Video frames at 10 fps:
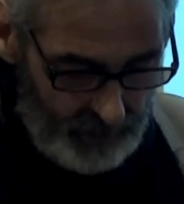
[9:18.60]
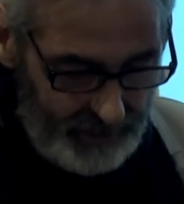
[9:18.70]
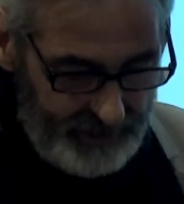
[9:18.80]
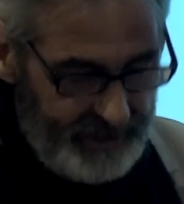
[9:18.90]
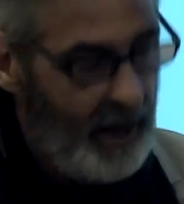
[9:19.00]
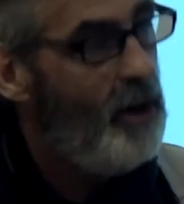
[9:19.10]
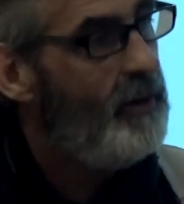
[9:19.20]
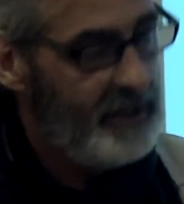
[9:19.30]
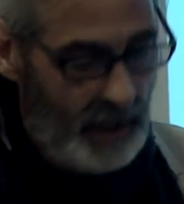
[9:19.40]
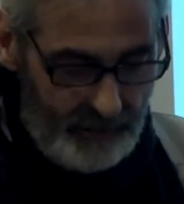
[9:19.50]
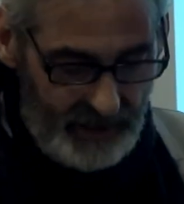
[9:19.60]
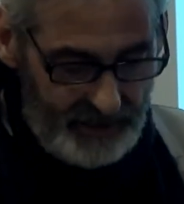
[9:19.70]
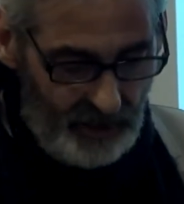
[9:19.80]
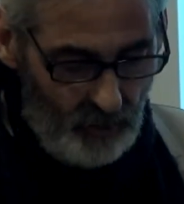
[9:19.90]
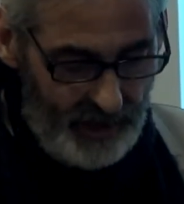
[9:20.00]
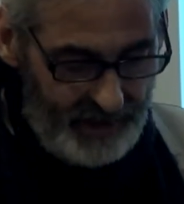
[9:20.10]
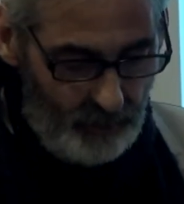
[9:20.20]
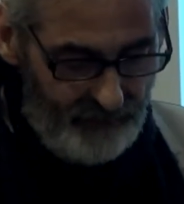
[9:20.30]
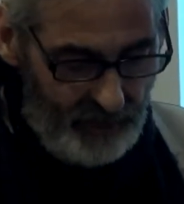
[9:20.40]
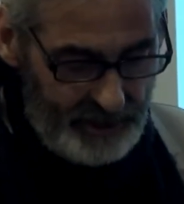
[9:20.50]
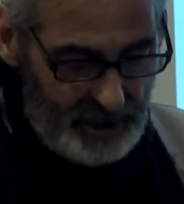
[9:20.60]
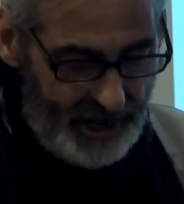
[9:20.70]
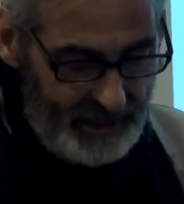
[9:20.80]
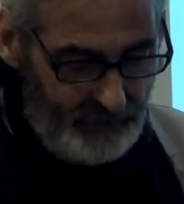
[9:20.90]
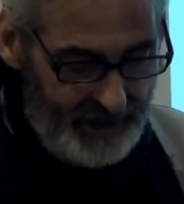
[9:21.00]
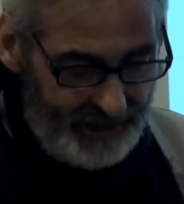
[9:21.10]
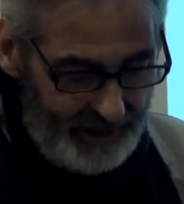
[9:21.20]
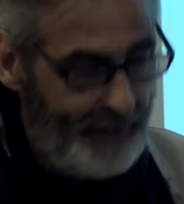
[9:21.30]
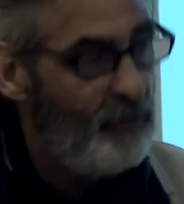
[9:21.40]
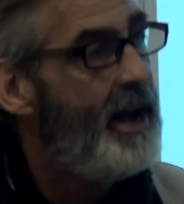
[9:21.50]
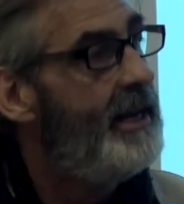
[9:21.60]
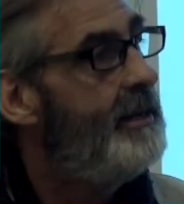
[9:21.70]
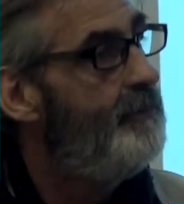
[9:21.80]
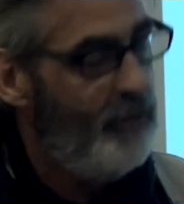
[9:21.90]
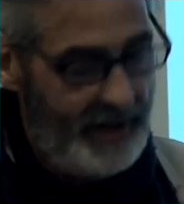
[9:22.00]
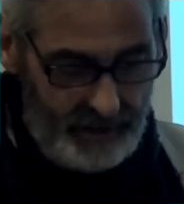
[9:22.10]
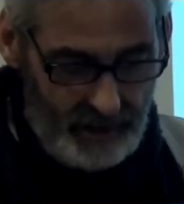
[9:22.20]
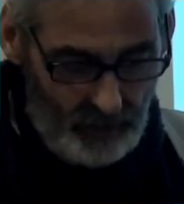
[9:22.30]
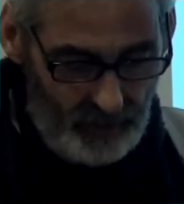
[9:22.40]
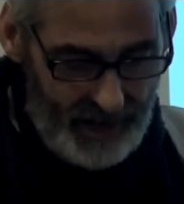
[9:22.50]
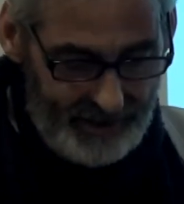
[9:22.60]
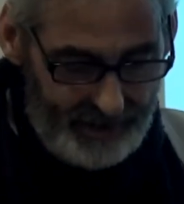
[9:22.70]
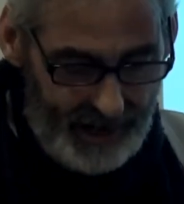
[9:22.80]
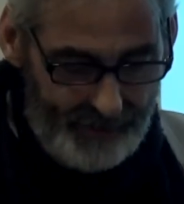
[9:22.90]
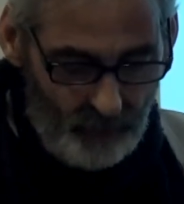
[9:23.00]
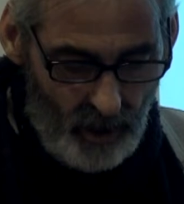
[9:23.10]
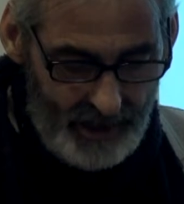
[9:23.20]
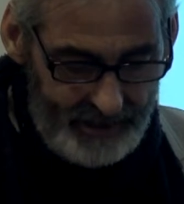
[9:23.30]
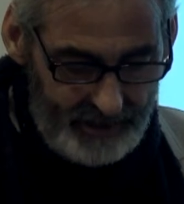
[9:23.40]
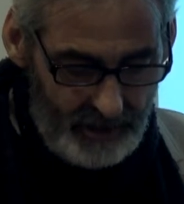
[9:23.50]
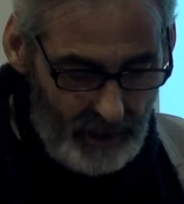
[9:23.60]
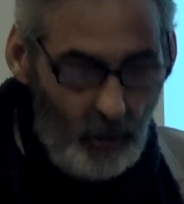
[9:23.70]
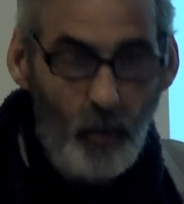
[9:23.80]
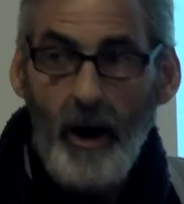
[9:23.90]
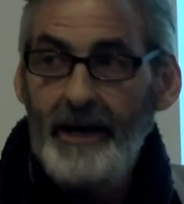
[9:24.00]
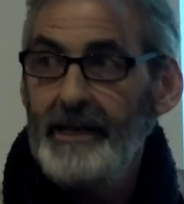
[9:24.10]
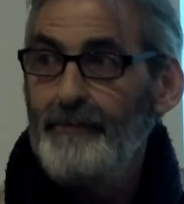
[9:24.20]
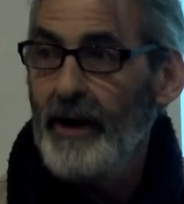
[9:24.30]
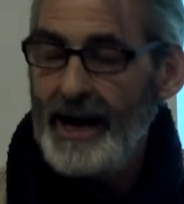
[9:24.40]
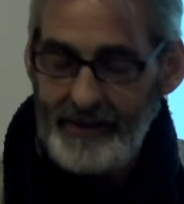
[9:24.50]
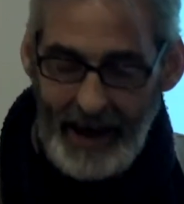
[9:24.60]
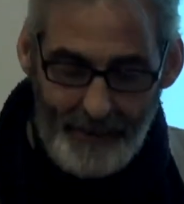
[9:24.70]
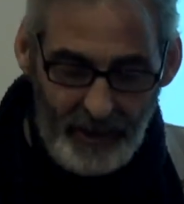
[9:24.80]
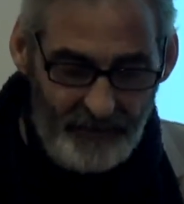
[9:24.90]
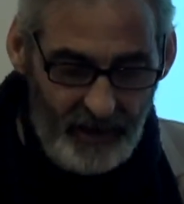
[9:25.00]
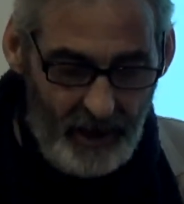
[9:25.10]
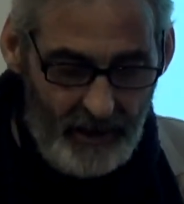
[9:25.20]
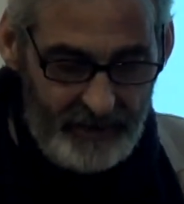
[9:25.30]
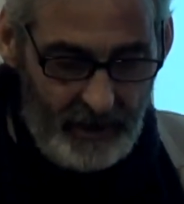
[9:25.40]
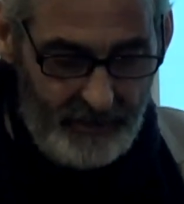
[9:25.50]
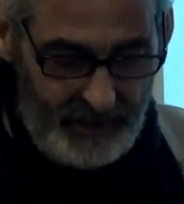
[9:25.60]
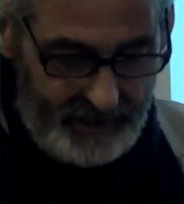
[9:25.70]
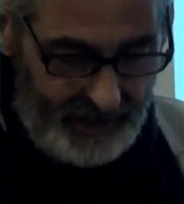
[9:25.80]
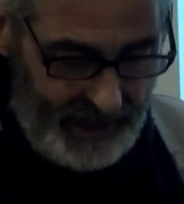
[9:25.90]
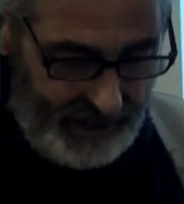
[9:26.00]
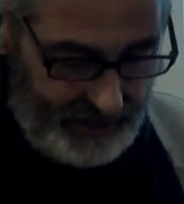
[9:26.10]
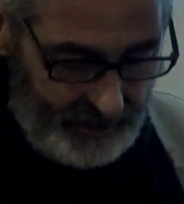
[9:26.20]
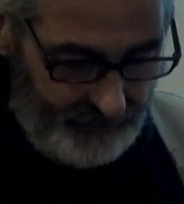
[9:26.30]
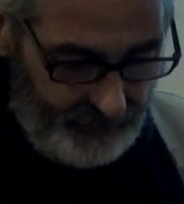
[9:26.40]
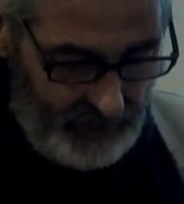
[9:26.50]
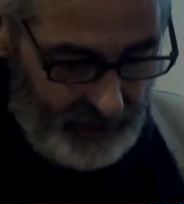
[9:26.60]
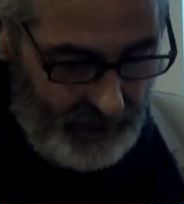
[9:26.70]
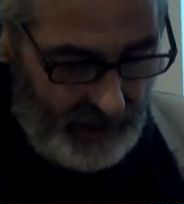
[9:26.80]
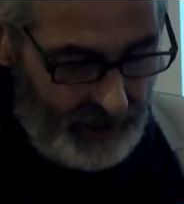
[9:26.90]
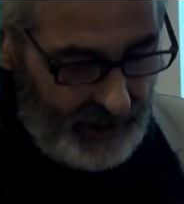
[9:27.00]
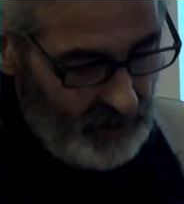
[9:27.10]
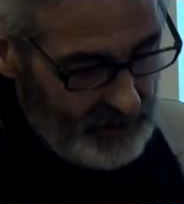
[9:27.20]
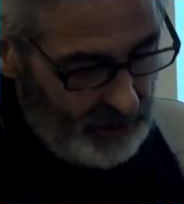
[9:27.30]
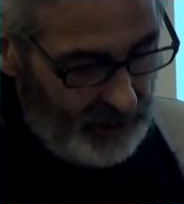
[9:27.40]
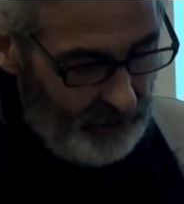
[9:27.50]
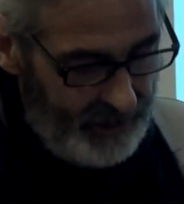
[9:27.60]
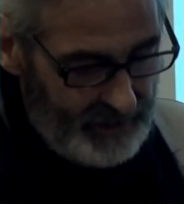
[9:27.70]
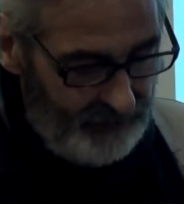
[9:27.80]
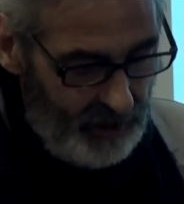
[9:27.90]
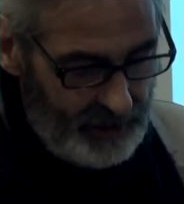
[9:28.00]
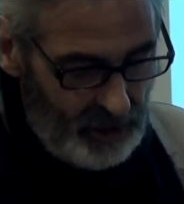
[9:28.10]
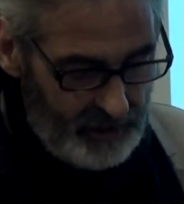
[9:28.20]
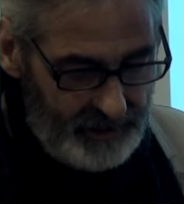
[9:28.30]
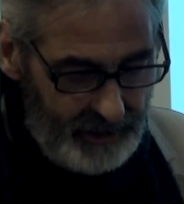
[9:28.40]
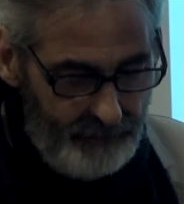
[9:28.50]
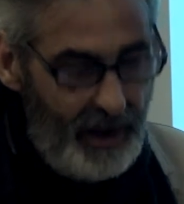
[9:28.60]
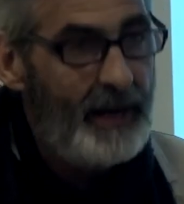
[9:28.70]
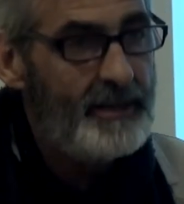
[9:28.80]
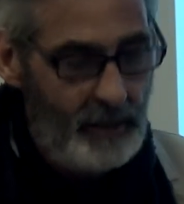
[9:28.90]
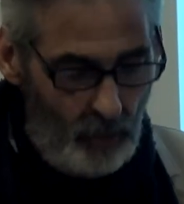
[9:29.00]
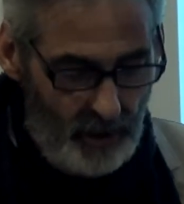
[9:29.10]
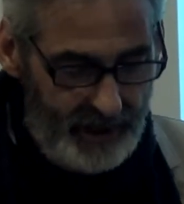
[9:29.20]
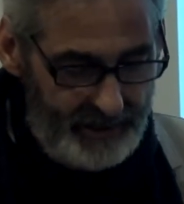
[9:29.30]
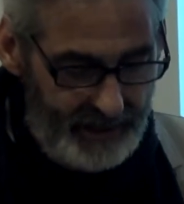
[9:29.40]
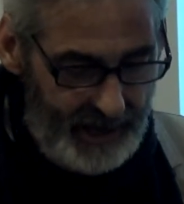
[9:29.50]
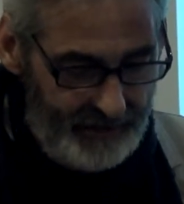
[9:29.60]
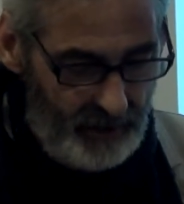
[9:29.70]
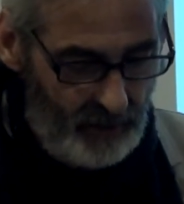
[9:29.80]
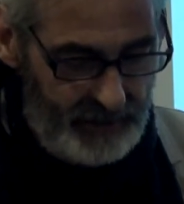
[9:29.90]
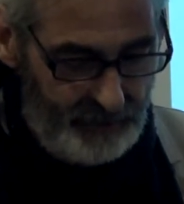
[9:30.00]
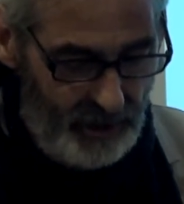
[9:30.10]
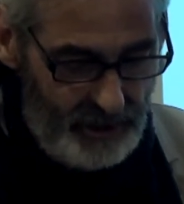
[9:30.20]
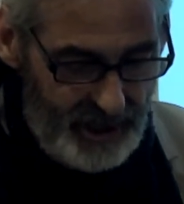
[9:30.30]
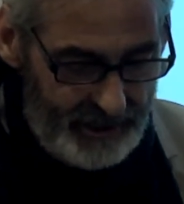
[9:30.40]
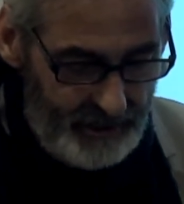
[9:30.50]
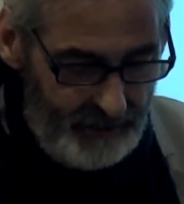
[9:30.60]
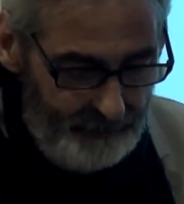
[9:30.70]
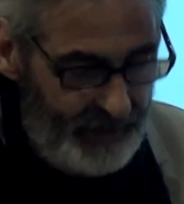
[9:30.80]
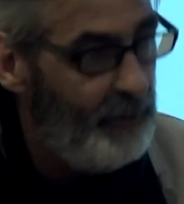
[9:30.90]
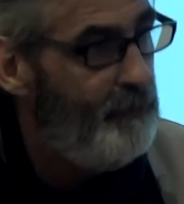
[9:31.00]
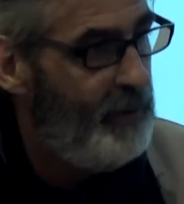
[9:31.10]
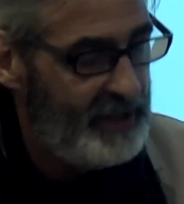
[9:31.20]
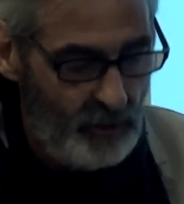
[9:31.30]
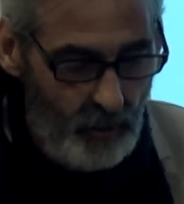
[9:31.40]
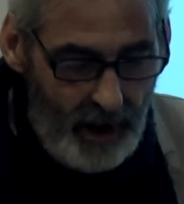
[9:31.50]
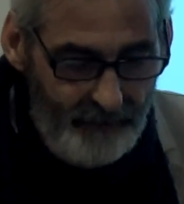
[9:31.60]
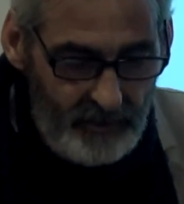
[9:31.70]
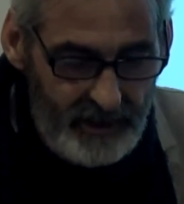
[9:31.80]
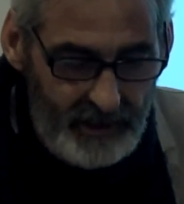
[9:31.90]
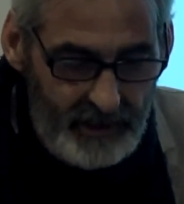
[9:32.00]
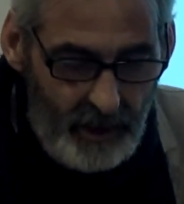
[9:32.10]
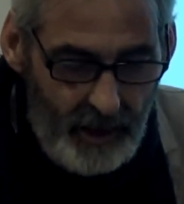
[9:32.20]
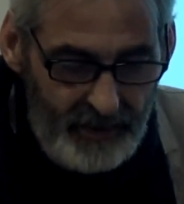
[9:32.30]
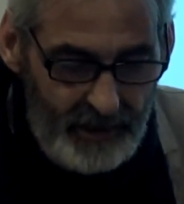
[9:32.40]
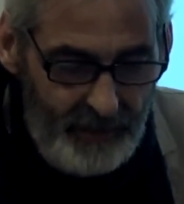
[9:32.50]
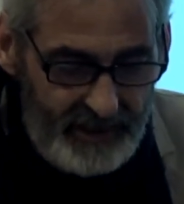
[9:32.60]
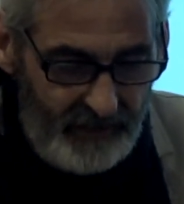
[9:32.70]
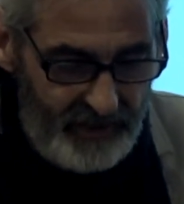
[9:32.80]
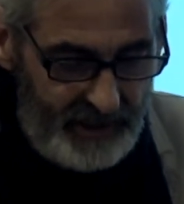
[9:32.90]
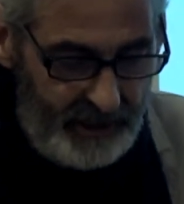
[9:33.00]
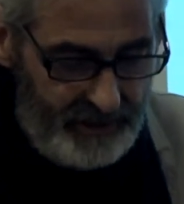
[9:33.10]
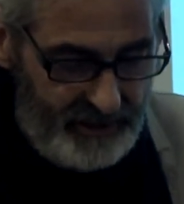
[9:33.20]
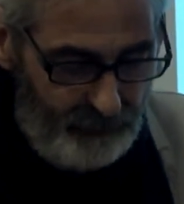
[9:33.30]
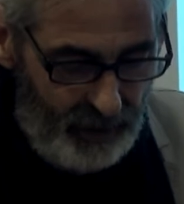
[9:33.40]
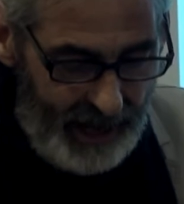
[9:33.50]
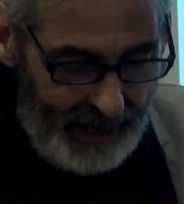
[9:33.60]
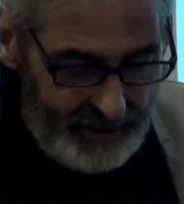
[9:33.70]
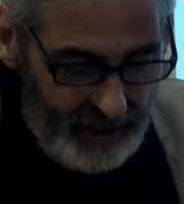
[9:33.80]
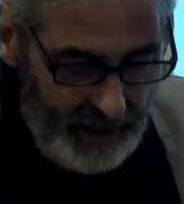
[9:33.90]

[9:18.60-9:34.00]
This is the only time in his career that we find Shakespeare collaborating in print with other named writers. Why did he break the habit of a lifetime in this case? It's also curious to find Johnston and Marston working together on this project. They were bitter rivals at the time in the midst of a series of plays